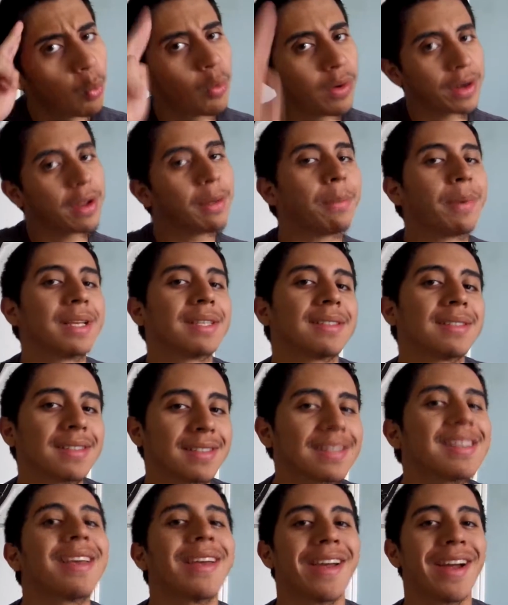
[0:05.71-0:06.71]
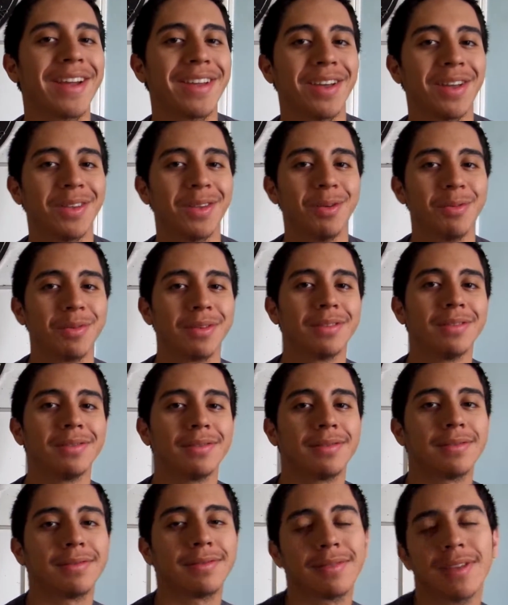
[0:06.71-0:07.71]
What up, missus? How y'all doing?
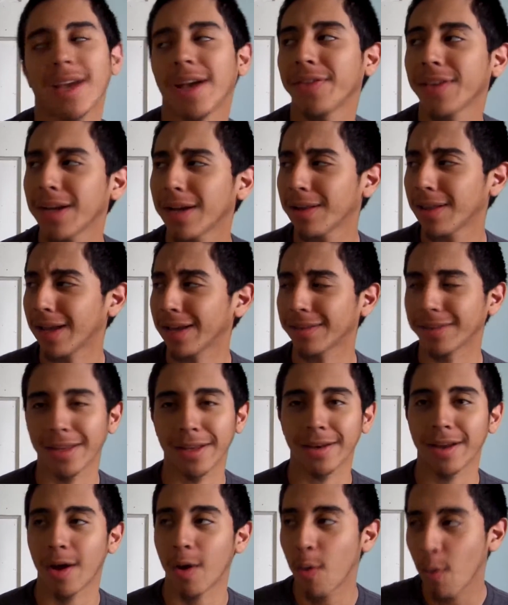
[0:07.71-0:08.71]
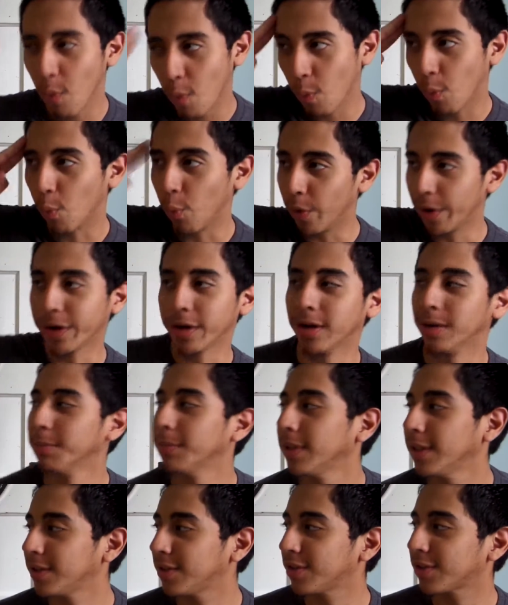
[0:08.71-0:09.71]
I think I like that now. What up?
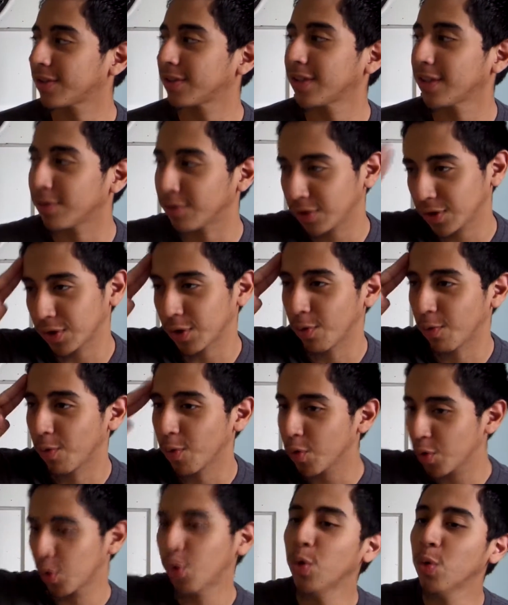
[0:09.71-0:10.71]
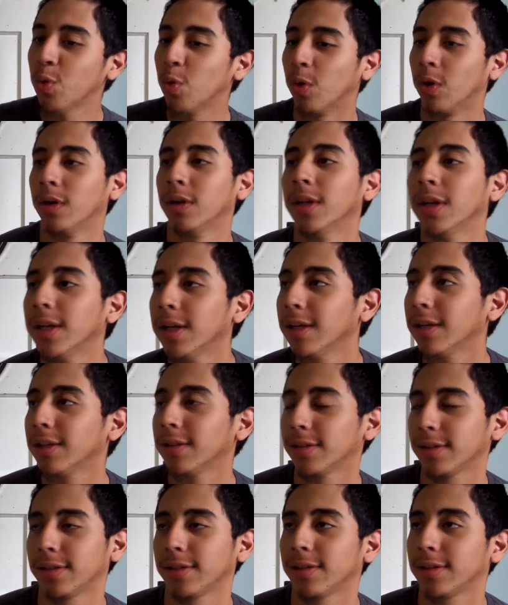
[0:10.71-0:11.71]
It just sounds so cool.
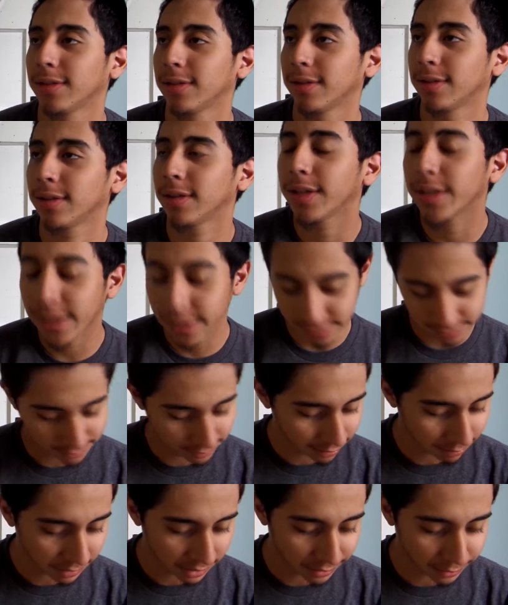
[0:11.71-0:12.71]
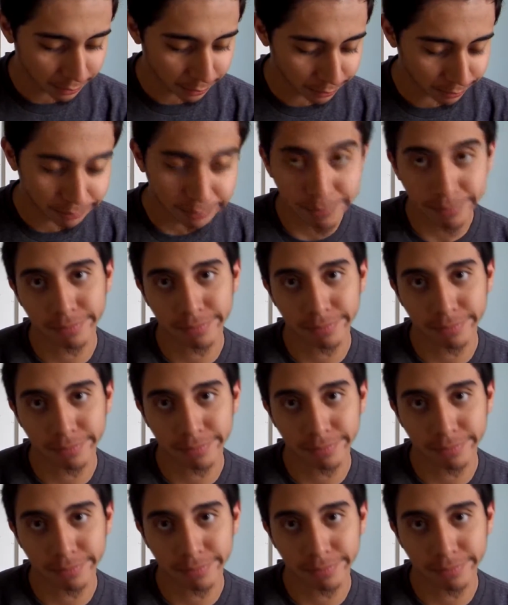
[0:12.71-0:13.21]
Eh, I'm not cool.